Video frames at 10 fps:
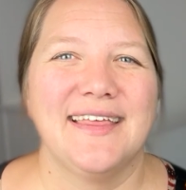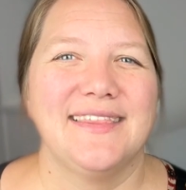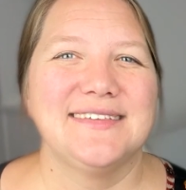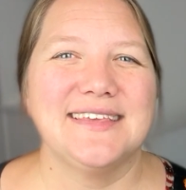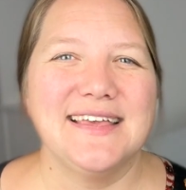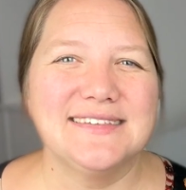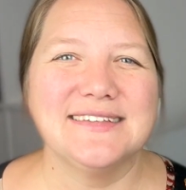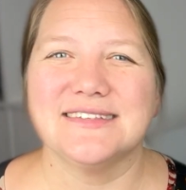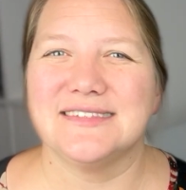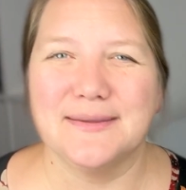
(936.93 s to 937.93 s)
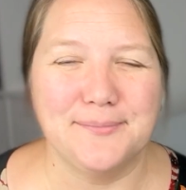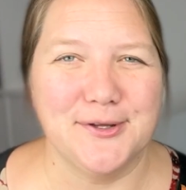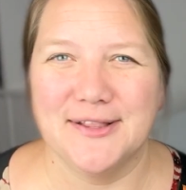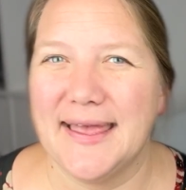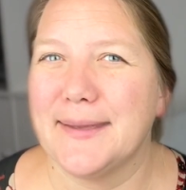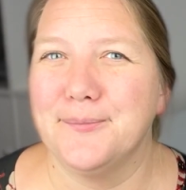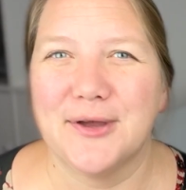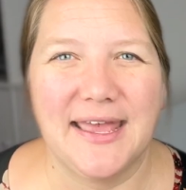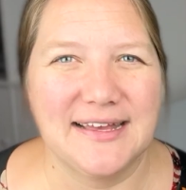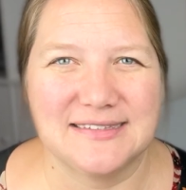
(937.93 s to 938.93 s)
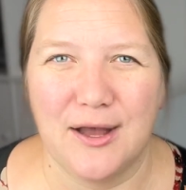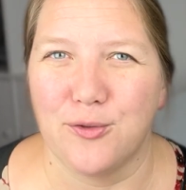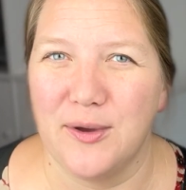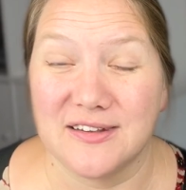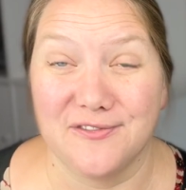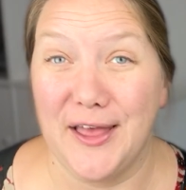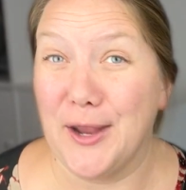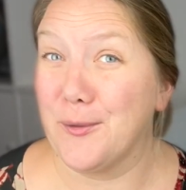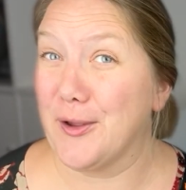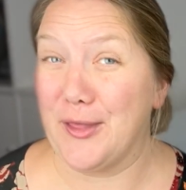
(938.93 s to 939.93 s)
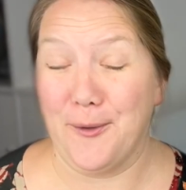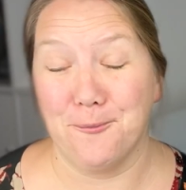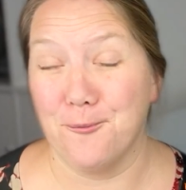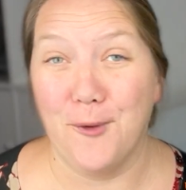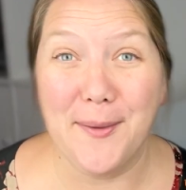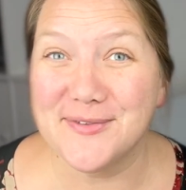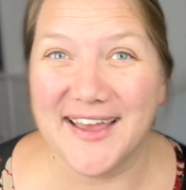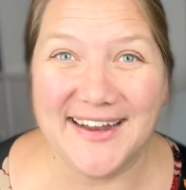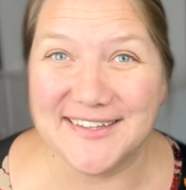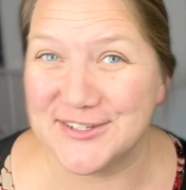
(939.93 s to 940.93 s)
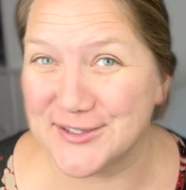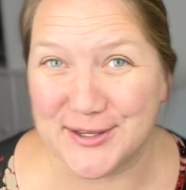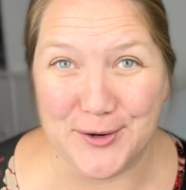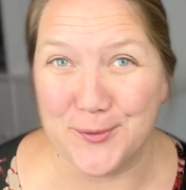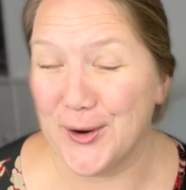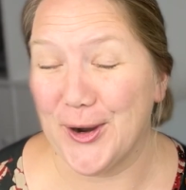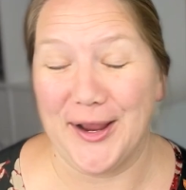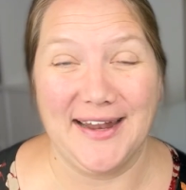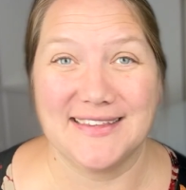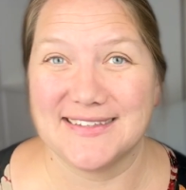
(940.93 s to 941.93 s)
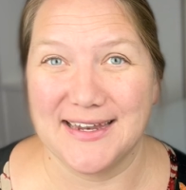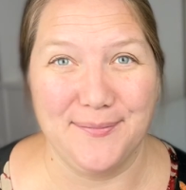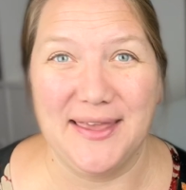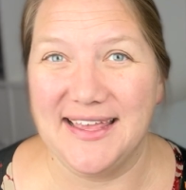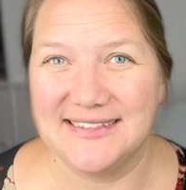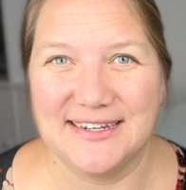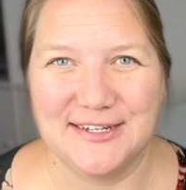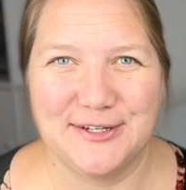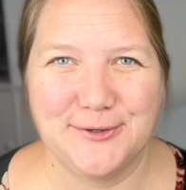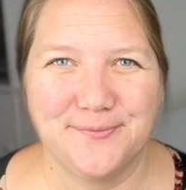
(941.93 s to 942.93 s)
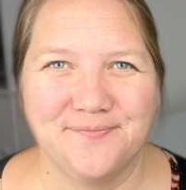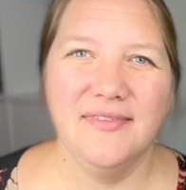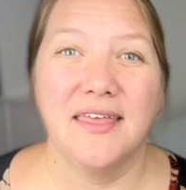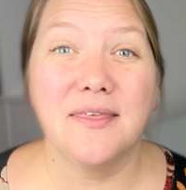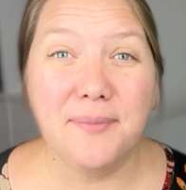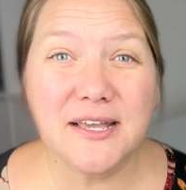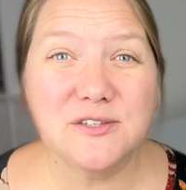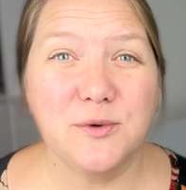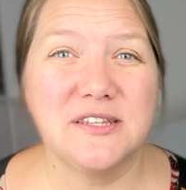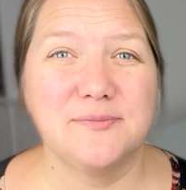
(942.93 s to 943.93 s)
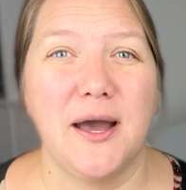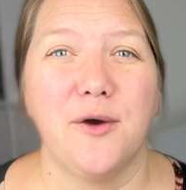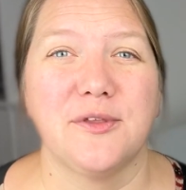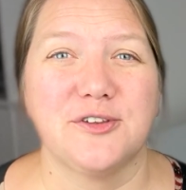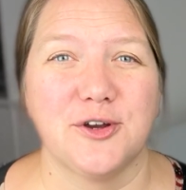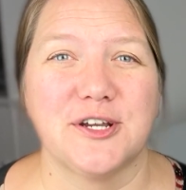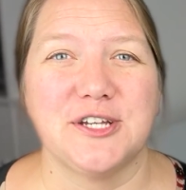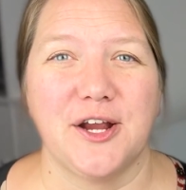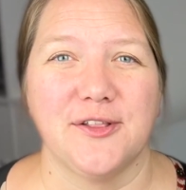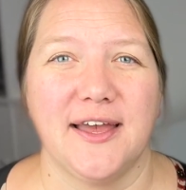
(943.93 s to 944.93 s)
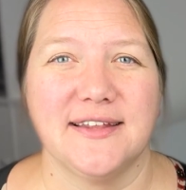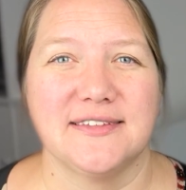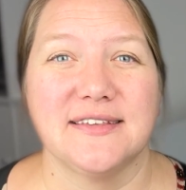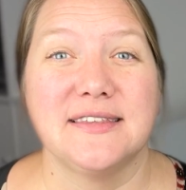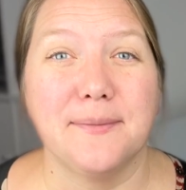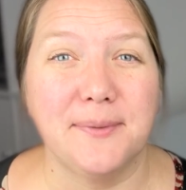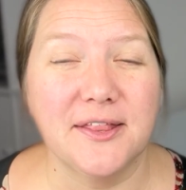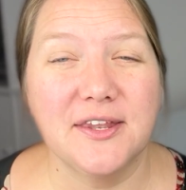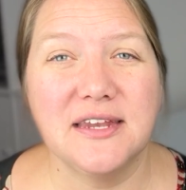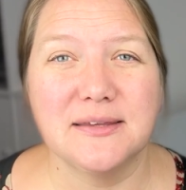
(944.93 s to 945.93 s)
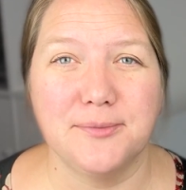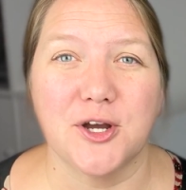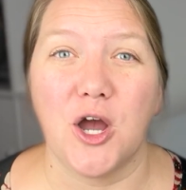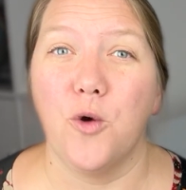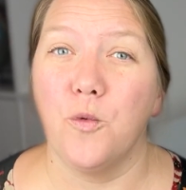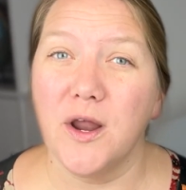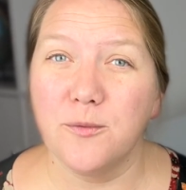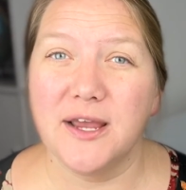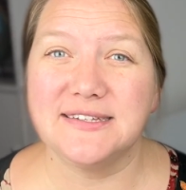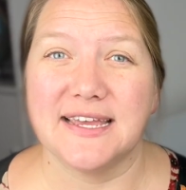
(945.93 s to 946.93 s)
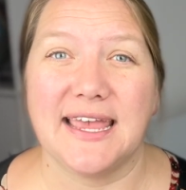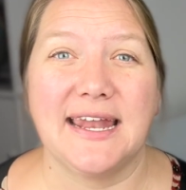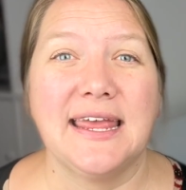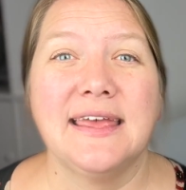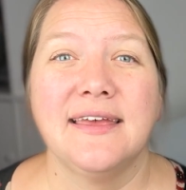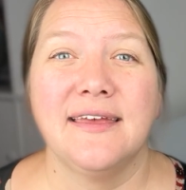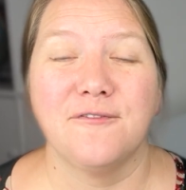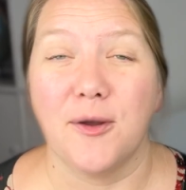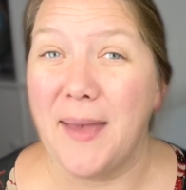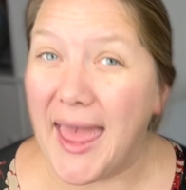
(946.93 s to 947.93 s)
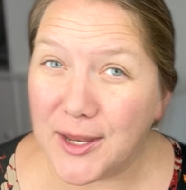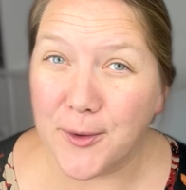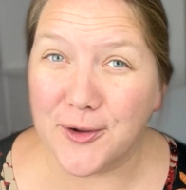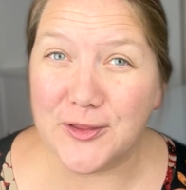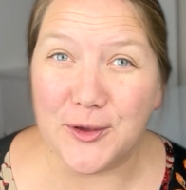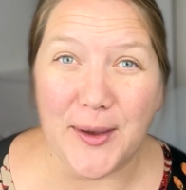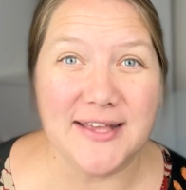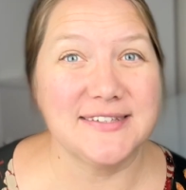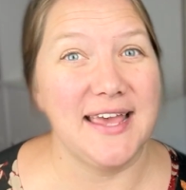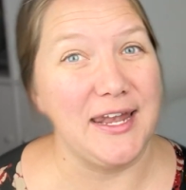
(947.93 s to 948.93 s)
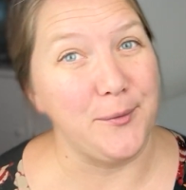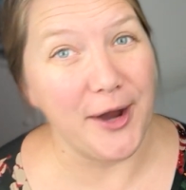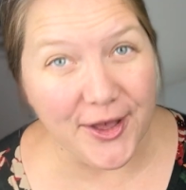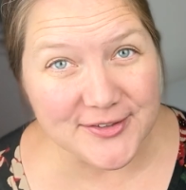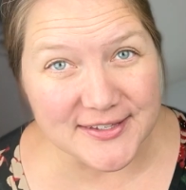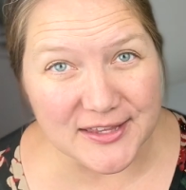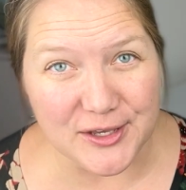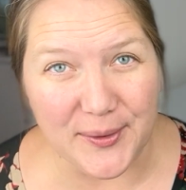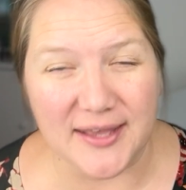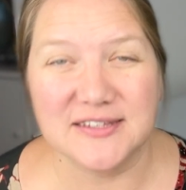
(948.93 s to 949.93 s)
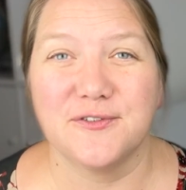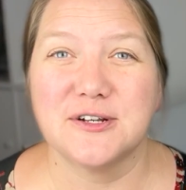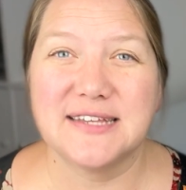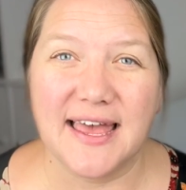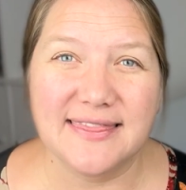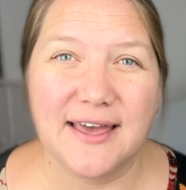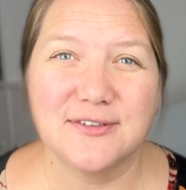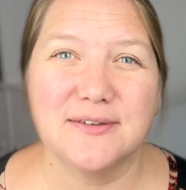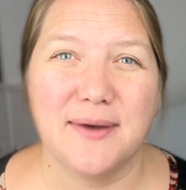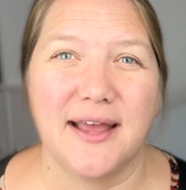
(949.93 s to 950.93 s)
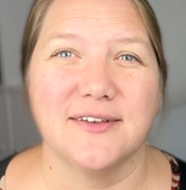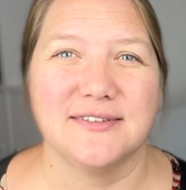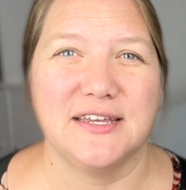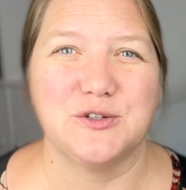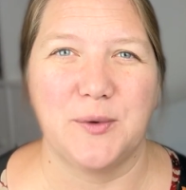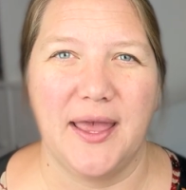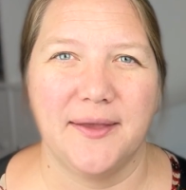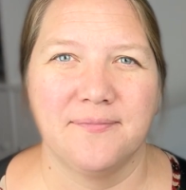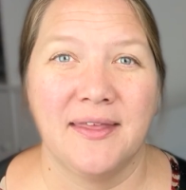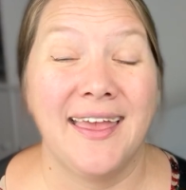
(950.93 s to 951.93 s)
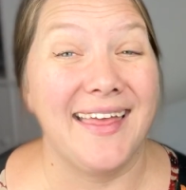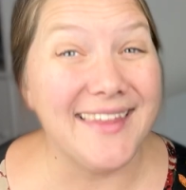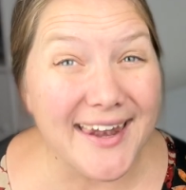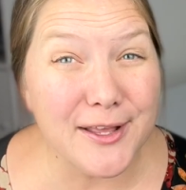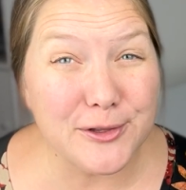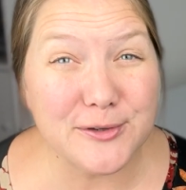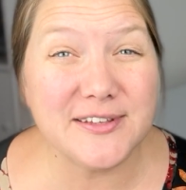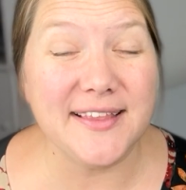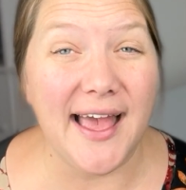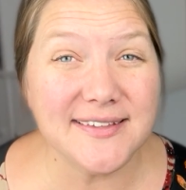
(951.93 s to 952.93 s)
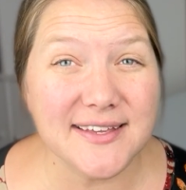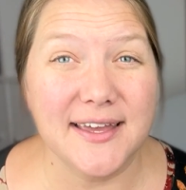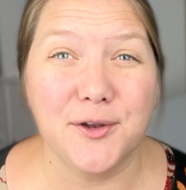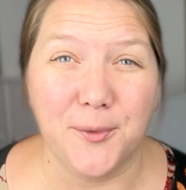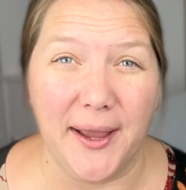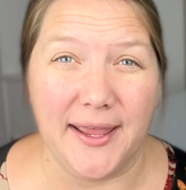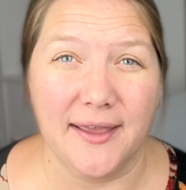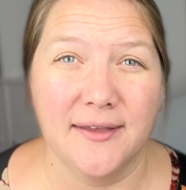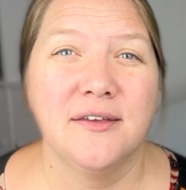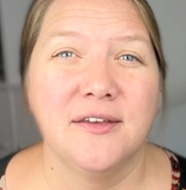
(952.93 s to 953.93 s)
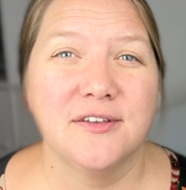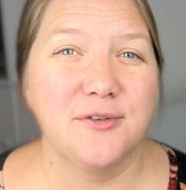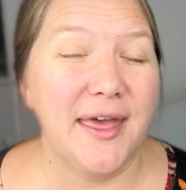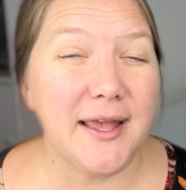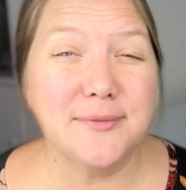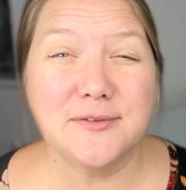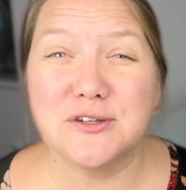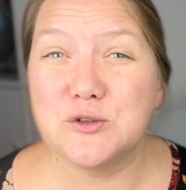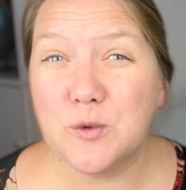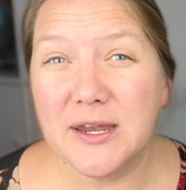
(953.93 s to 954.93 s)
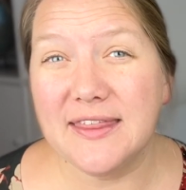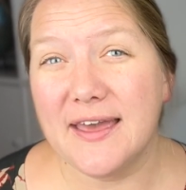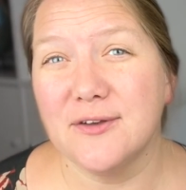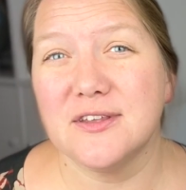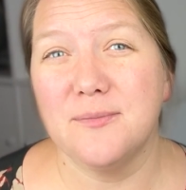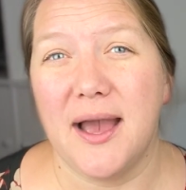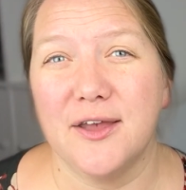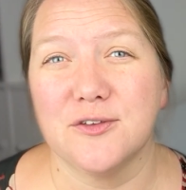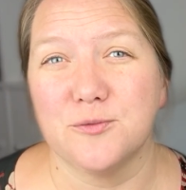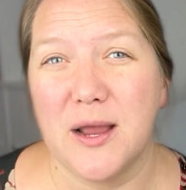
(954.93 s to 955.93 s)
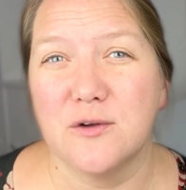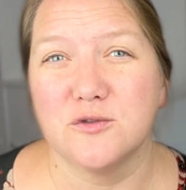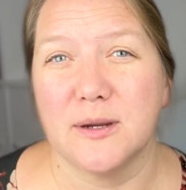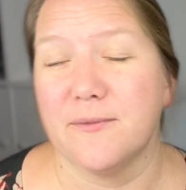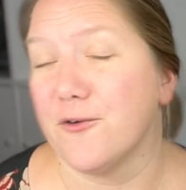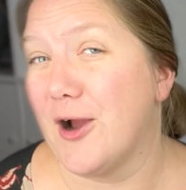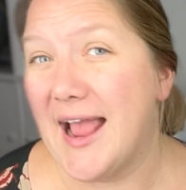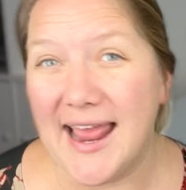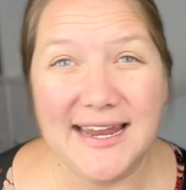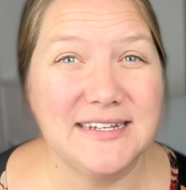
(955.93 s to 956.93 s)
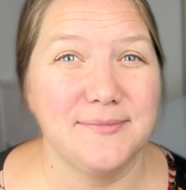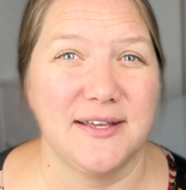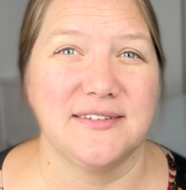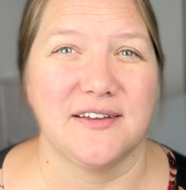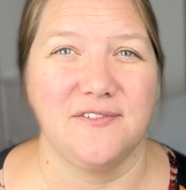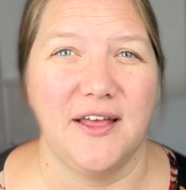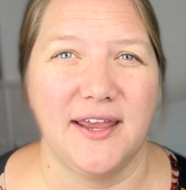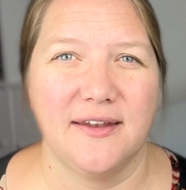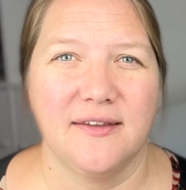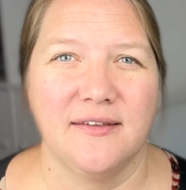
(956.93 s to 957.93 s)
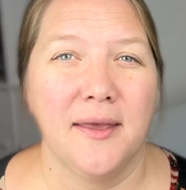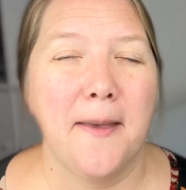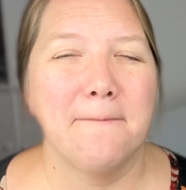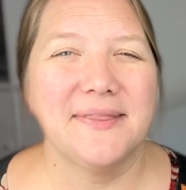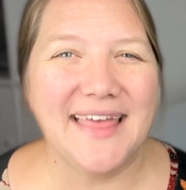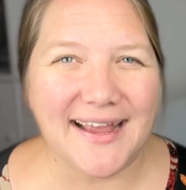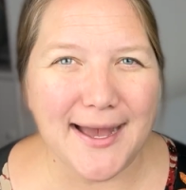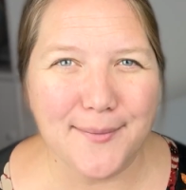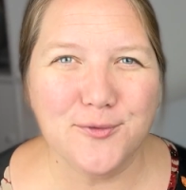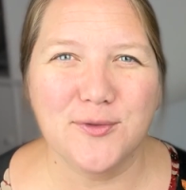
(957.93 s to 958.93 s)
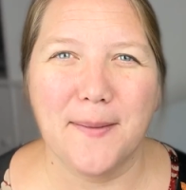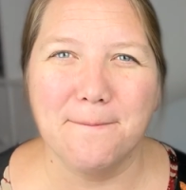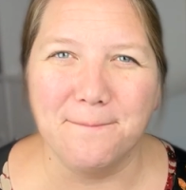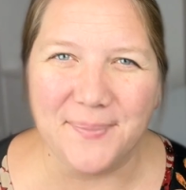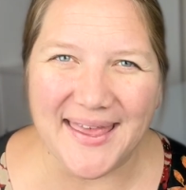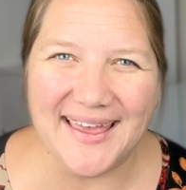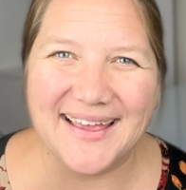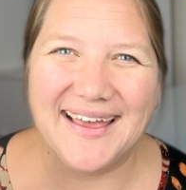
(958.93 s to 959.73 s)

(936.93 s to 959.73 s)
This isn't simple like booking a Southwest flight where the website is just going to work and it's going to be easy to do. The big sweet spot with Turkish Airlines is the ability to book a one-way ticket from anywhere in the US to anywhere else in the US for 10,000 miles each way. And that includes Alaska and Hawaii. So that comes out to 20,000 miles round trip for any domestic flight. But that comes with a big